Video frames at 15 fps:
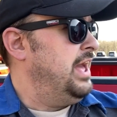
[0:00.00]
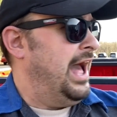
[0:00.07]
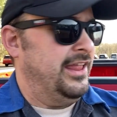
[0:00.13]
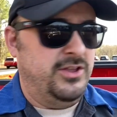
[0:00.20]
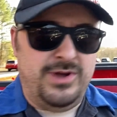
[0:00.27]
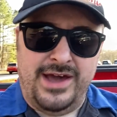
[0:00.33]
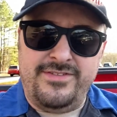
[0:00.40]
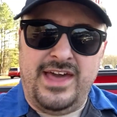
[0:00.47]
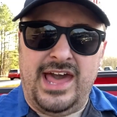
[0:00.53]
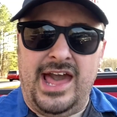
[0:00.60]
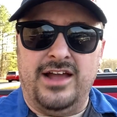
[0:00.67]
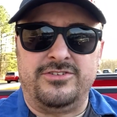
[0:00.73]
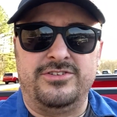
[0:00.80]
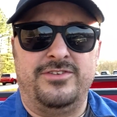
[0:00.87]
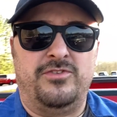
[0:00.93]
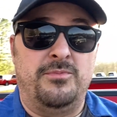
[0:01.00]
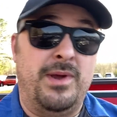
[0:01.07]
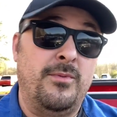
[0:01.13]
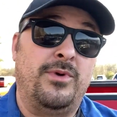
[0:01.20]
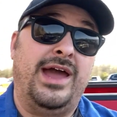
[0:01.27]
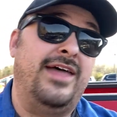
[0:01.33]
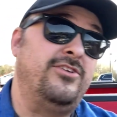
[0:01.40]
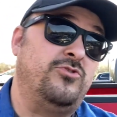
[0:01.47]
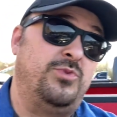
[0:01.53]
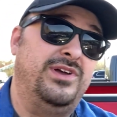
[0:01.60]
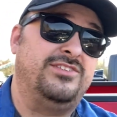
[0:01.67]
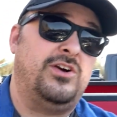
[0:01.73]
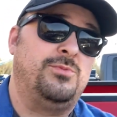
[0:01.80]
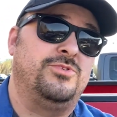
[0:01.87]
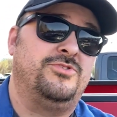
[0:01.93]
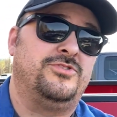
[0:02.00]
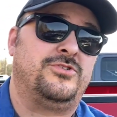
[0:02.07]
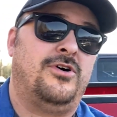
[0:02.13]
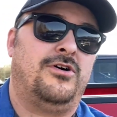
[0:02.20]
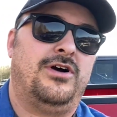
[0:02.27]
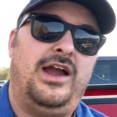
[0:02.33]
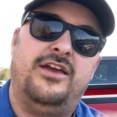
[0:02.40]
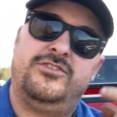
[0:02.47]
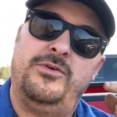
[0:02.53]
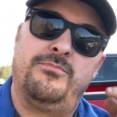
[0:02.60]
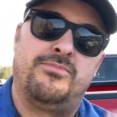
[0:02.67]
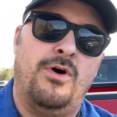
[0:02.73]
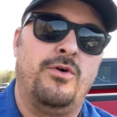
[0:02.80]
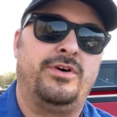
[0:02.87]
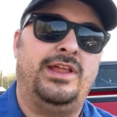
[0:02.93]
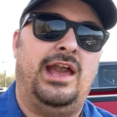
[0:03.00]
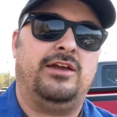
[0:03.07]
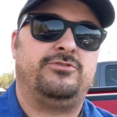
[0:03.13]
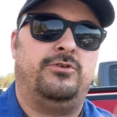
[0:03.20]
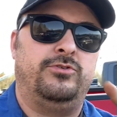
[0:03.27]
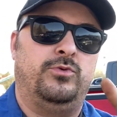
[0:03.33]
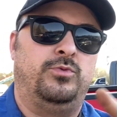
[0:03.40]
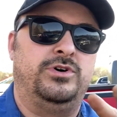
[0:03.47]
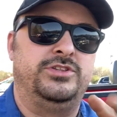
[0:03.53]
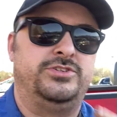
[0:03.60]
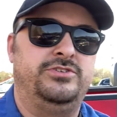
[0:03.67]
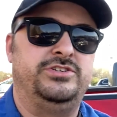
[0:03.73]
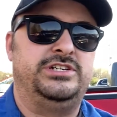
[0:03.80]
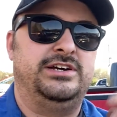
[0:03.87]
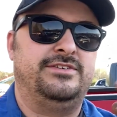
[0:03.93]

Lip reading: I do have the axles. If you remember when I had the twin turbos on the car, I actually broke an axle on the 1-2